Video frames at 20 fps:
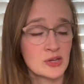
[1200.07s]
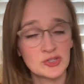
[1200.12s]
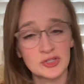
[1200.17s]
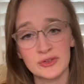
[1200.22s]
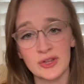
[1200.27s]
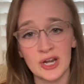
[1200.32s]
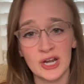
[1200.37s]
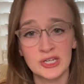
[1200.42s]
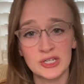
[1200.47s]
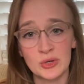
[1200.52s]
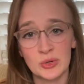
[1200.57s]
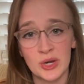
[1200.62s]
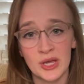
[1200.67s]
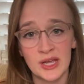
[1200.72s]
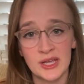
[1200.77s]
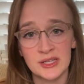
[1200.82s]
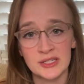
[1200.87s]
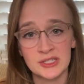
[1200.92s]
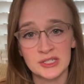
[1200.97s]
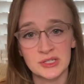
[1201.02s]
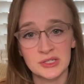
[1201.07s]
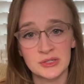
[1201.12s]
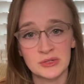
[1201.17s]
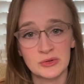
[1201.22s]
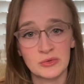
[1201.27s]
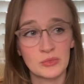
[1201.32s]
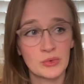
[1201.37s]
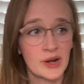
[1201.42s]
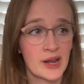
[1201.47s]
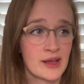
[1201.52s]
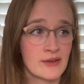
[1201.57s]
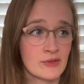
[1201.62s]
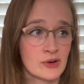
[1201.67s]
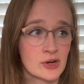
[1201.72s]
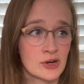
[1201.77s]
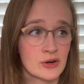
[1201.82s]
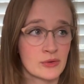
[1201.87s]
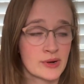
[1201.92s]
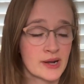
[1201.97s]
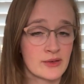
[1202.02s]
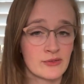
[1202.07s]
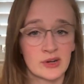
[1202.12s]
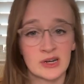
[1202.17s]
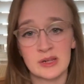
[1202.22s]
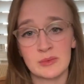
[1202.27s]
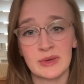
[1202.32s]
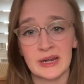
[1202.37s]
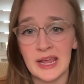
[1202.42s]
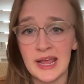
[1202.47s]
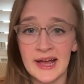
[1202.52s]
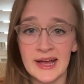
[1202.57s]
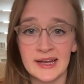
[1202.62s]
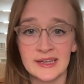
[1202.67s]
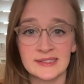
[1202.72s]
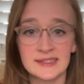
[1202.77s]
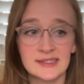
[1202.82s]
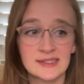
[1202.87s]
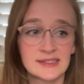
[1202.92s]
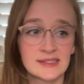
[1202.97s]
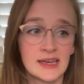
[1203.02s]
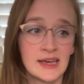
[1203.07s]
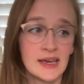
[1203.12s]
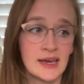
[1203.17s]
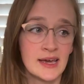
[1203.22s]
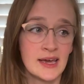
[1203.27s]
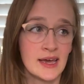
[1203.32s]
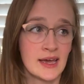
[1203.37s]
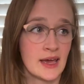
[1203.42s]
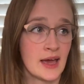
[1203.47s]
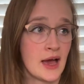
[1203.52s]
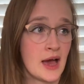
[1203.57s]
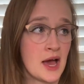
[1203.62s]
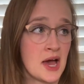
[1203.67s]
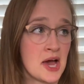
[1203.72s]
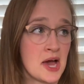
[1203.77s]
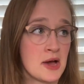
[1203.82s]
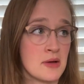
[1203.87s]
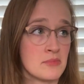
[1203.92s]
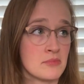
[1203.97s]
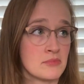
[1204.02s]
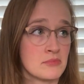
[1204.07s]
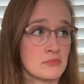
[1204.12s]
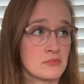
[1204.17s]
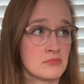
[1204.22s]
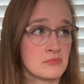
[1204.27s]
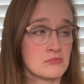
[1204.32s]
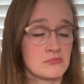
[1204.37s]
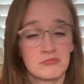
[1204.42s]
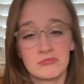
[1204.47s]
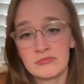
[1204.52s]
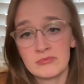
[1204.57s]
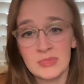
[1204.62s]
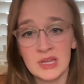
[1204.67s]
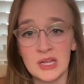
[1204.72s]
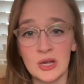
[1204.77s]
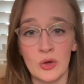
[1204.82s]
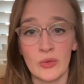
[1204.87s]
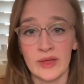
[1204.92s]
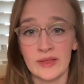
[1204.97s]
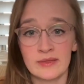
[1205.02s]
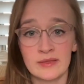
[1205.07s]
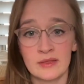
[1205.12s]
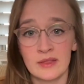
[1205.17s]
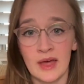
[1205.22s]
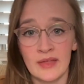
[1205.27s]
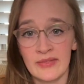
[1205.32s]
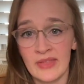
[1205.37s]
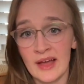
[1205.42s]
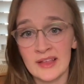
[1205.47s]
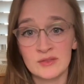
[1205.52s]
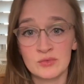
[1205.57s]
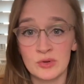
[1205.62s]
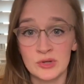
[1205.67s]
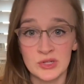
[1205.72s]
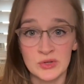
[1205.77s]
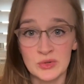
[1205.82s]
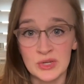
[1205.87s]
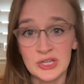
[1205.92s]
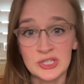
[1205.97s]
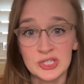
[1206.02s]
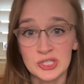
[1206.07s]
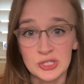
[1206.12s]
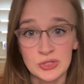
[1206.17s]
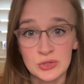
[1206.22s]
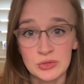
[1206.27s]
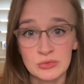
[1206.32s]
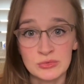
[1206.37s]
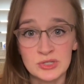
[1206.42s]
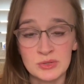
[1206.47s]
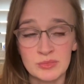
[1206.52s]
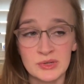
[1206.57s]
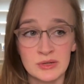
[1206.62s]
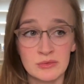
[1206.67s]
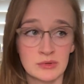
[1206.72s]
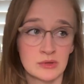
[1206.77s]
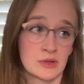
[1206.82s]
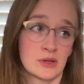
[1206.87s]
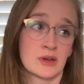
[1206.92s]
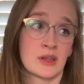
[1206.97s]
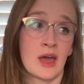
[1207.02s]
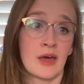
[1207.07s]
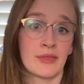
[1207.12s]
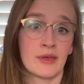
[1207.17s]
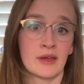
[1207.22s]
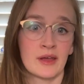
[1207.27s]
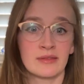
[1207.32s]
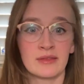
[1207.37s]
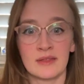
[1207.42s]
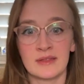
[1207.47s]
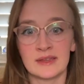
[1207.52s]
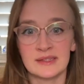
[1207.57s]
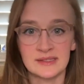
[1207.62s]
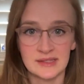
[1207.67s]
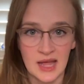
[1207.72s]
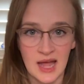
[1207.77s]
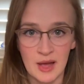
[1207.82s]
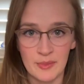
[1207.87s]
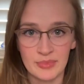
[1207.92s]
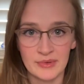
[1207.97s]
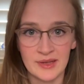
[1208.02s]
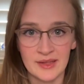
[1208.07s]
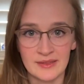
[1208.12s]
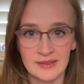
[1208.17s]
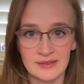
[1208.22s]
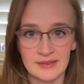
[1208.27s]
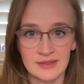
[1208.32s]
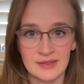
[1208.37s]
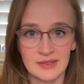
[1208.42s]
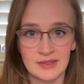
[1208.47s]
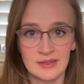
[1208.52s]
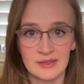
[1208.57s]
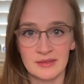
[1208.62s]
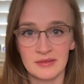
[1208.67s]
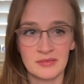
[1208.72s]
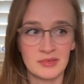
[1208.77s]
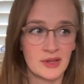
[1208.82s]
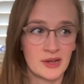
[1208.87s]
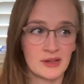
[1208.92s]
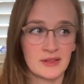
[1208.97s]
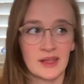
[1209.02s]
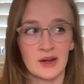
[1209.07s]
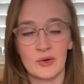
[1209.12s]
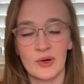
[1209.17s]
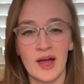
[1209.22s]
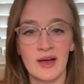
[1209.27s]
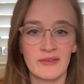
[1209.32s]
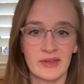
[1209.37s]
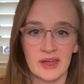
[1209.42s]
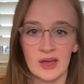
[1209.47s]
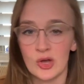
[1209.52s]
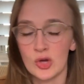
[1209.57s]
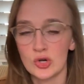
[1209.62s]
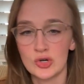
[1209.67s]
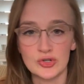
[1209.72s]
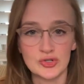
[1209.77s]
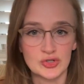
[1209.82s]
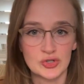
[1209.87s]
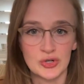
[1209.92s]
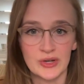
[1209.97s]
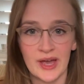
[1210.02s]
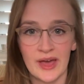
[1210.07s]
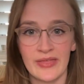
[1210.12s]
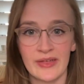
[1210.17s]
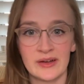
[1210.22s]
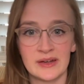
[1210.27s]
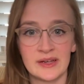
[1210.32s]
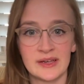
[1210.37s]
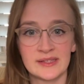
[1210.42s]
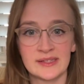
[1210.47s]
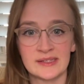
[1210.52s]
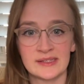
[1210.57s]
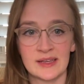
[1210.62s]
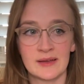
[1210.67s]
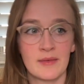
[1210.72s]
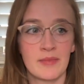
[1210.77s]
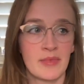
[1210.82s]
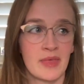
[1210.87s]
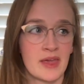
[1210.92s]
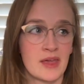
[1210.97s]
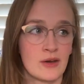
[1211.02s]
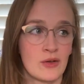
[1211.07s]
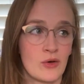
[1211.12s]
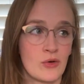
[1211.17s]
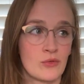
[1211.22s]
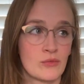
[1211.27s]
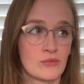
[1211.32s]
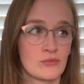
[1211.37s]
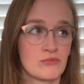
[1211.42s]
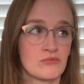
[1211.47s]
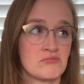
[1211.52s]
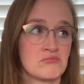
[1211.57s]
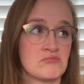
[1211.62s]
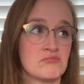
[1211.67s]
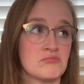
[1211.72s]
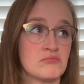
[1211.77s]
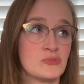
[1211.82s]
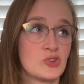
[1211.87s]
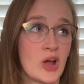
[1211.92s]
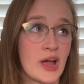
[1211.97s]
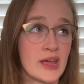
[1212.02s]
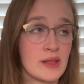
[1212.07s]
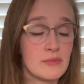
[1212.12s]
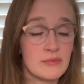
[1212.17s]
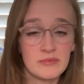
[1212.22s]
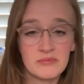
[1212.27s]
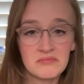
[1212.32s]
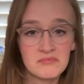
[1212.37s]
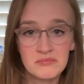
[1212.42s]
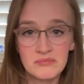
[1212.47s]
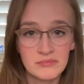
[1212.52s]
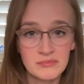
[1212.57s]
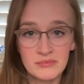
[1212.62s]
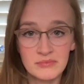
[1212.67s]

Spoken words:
make sure that I donate to whatever, whenever anybody asks. Like that's what you need to do to be a really good Catholic. And then they stop, and they don't have like a cultural Catholicism. They don't try and